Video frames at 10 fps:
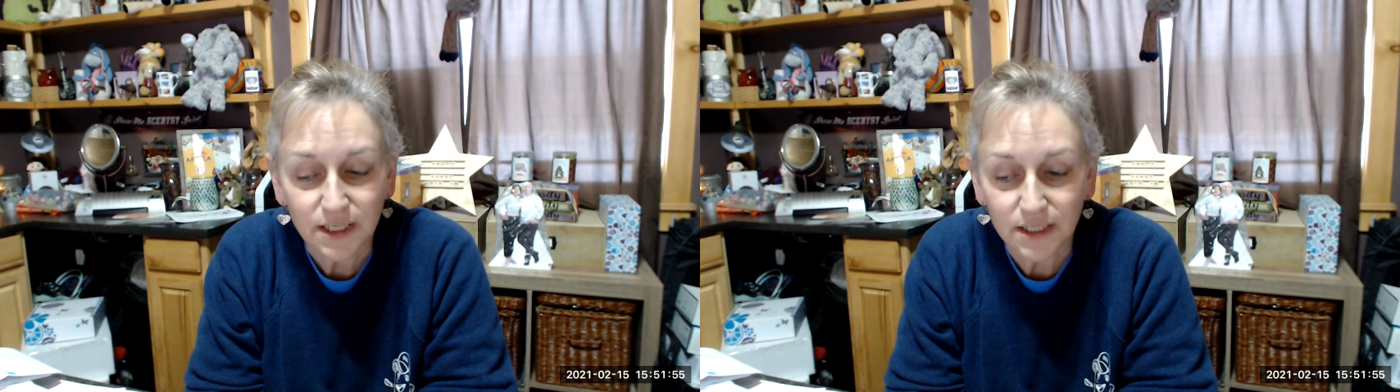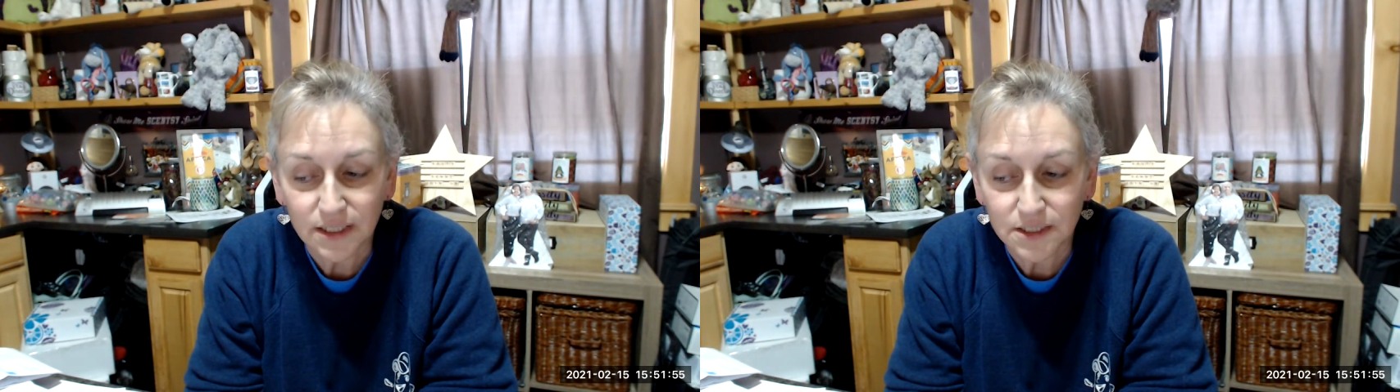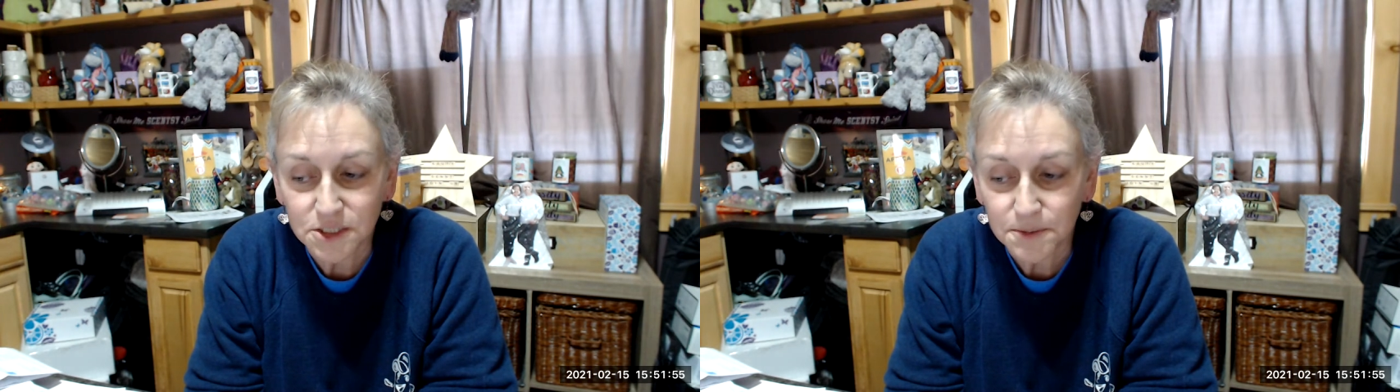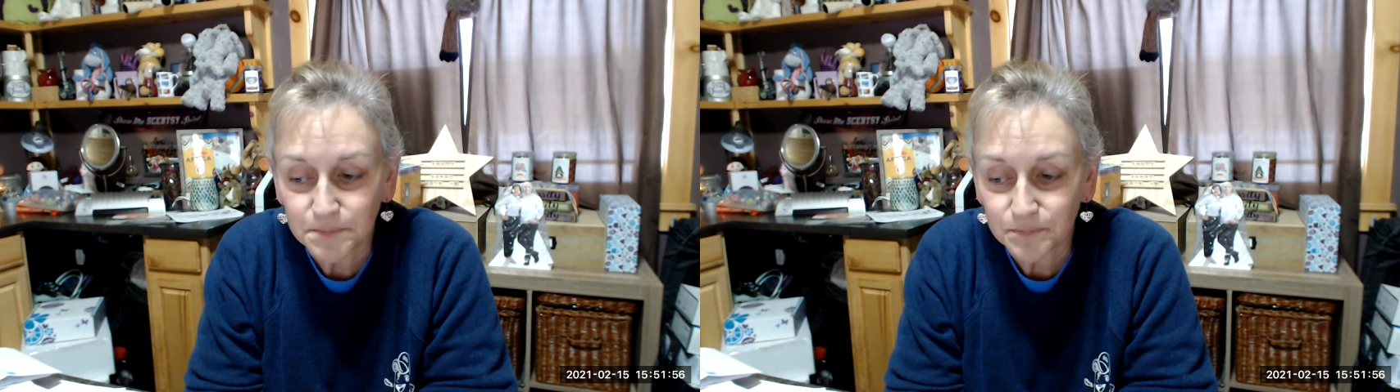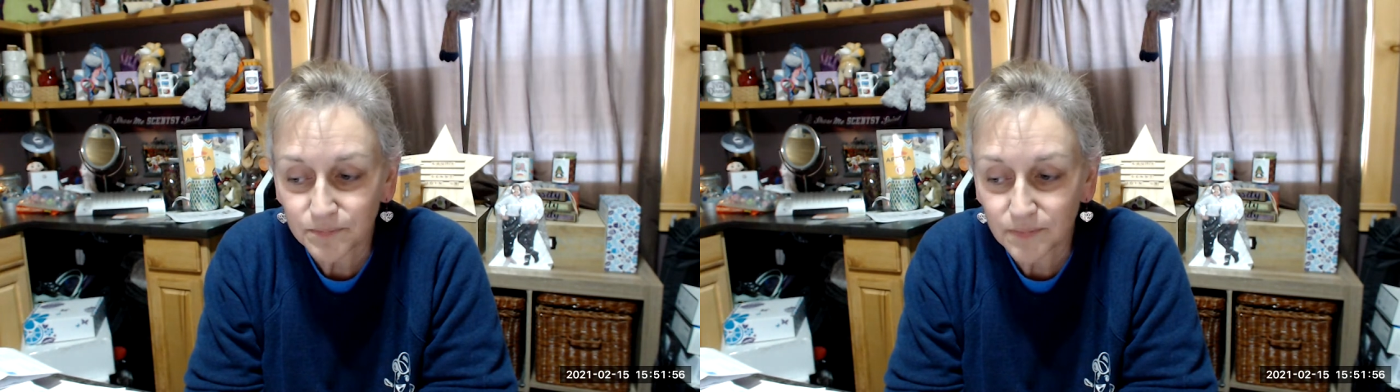And,
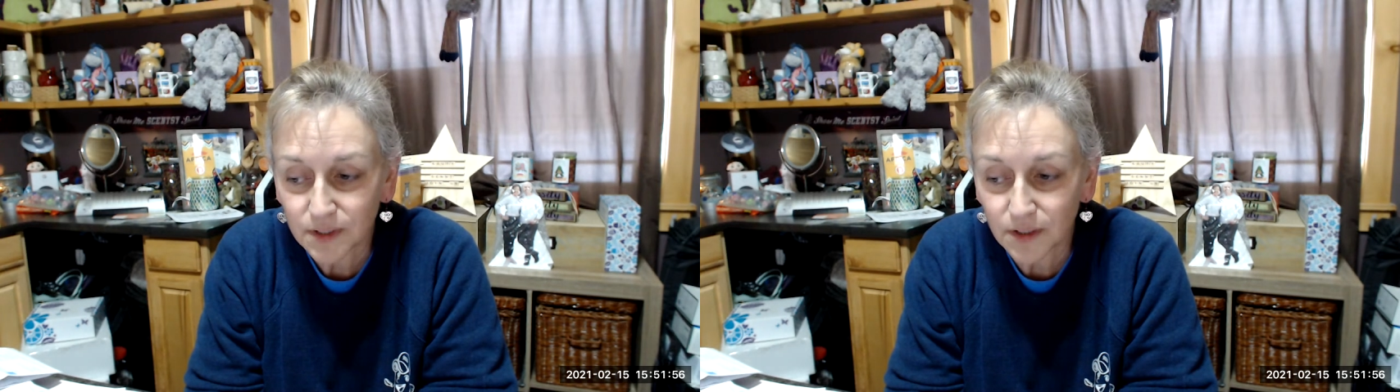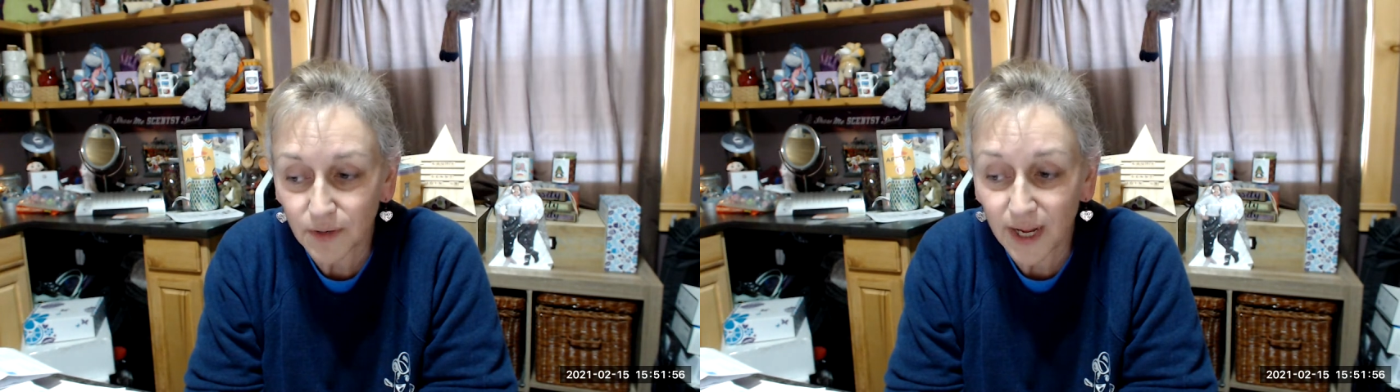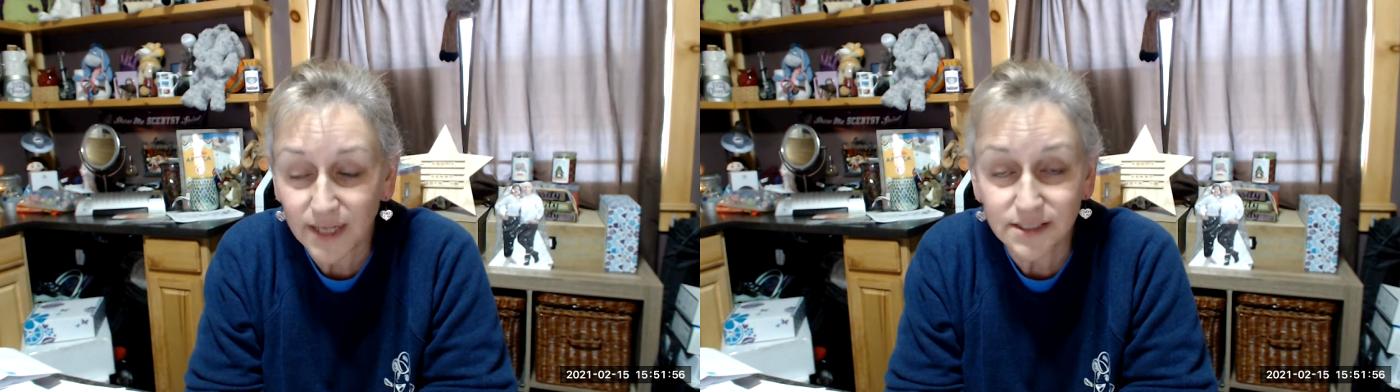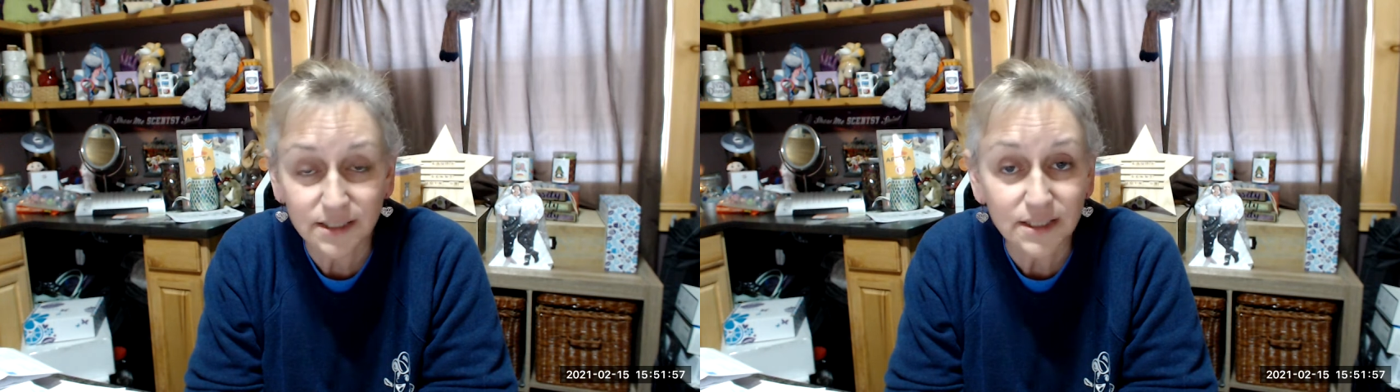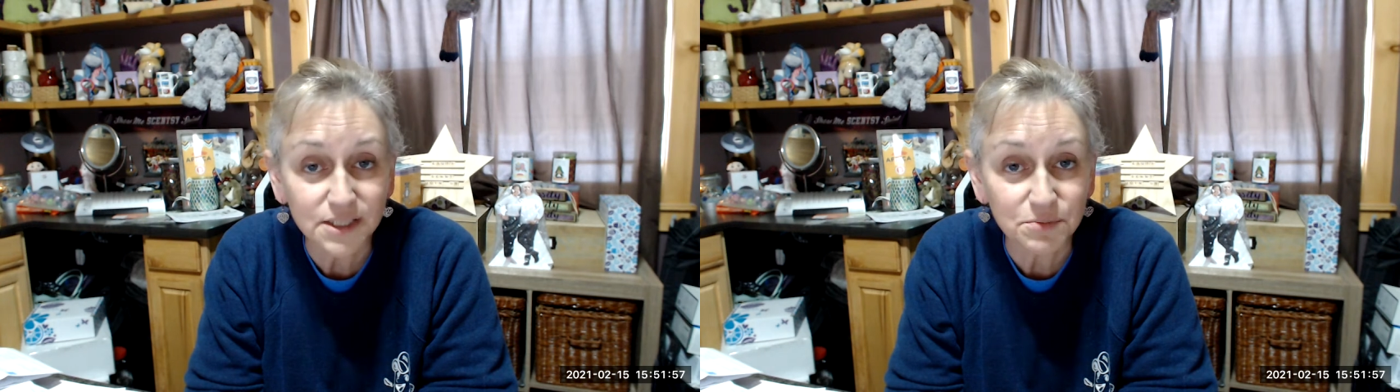you know, as it
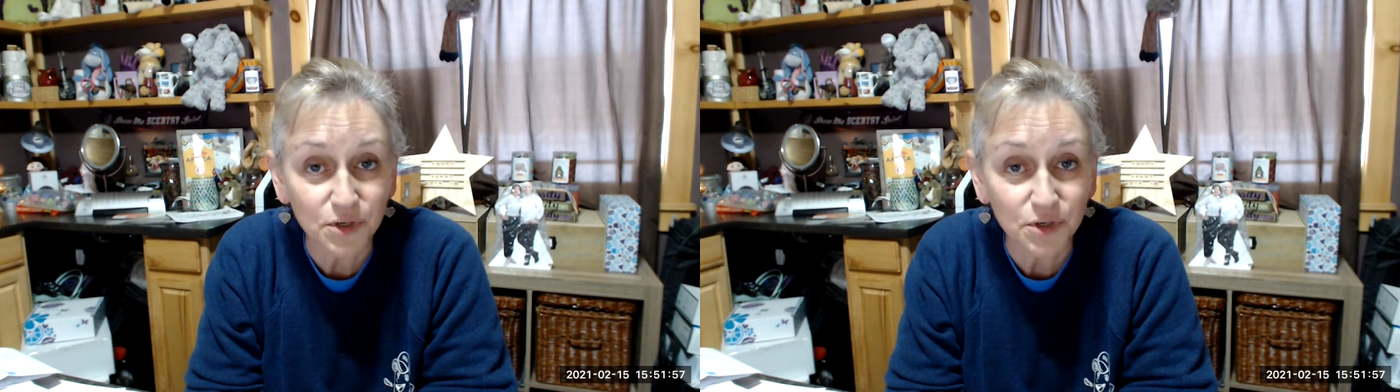is,